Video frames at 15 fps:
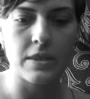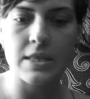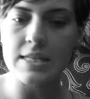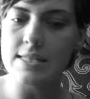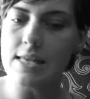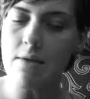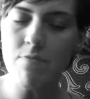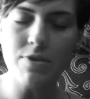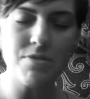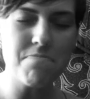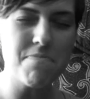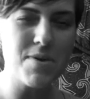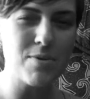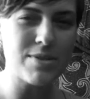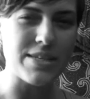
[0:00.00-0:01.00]
the same
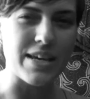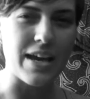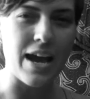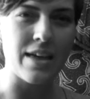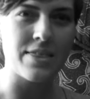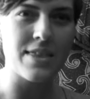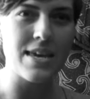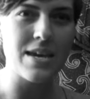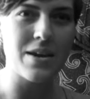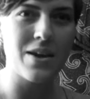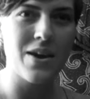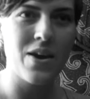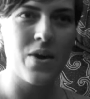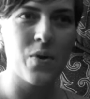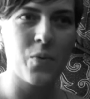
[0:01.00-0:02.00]
with music. I think
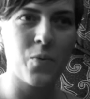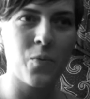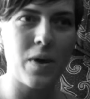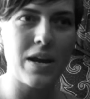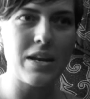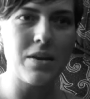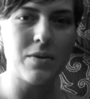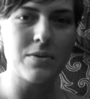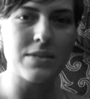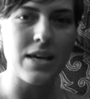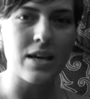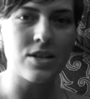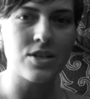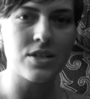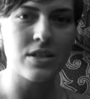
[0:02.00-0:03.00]
radio's
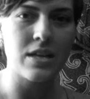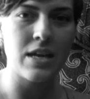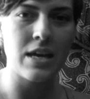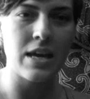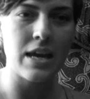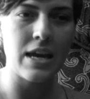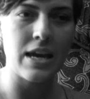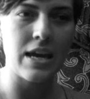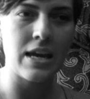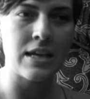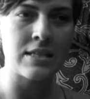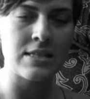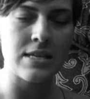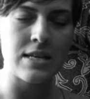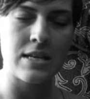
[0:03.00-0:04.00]
actually,
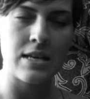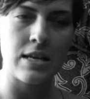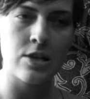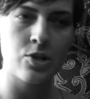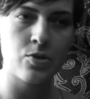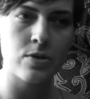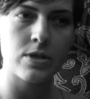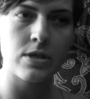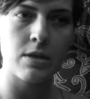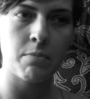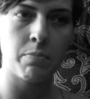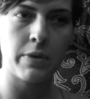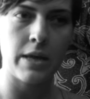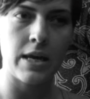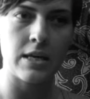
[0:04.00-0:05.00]
it's in an interesting
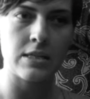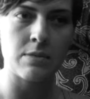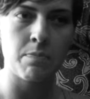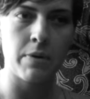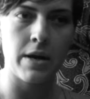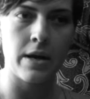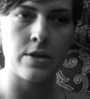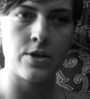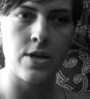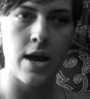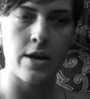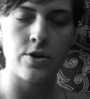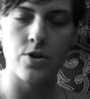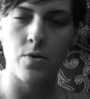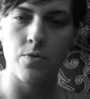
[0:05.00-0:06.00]
place, but
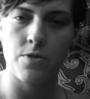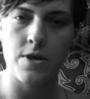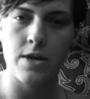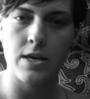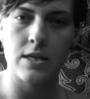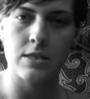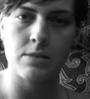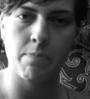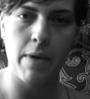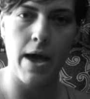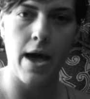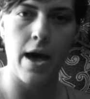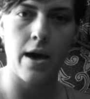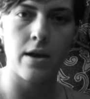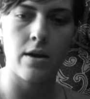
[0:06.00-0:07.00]
I don't think it's
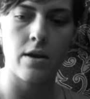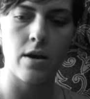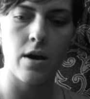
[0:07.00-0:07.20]
bad.